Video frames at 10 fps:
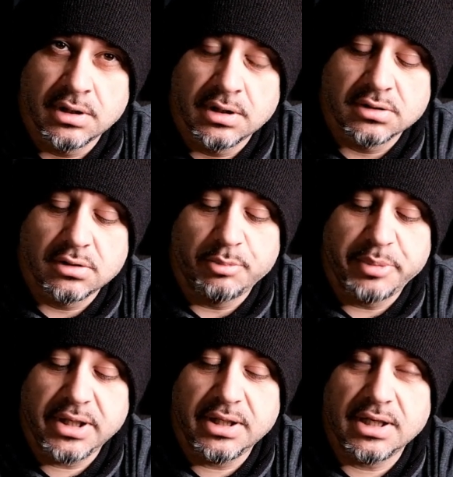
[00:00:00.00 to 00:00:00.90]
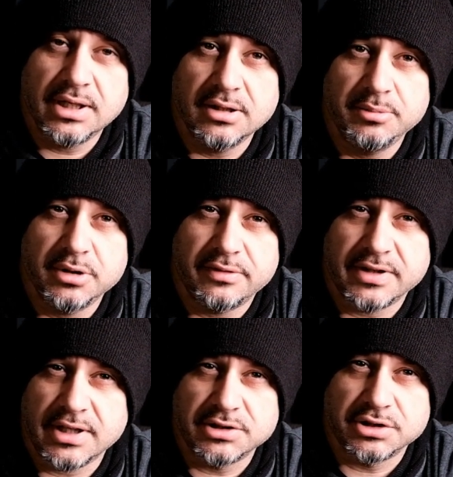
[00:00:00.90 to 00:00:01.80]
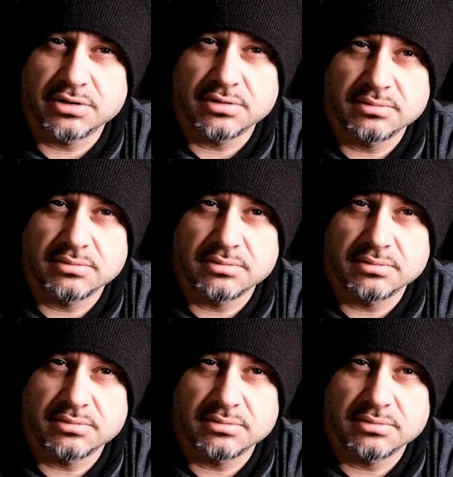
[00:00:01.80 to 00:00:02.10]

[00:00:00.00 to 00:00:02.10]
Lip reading: So pay a little bit of attention.